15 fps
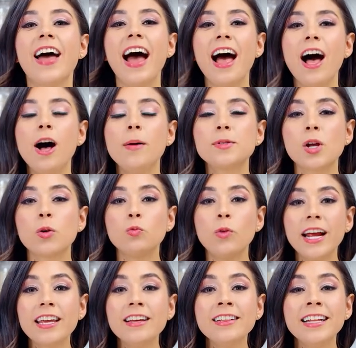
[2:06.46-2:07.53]
that helps
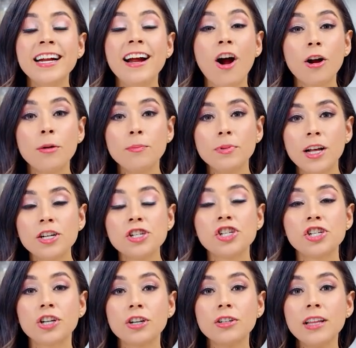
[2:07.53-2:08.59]
regulate our blood
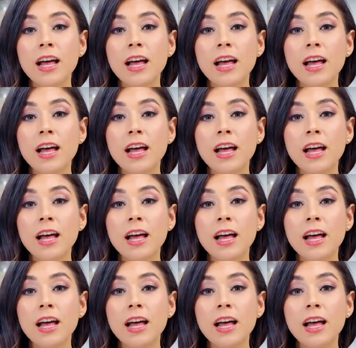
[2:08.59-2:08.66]
sugar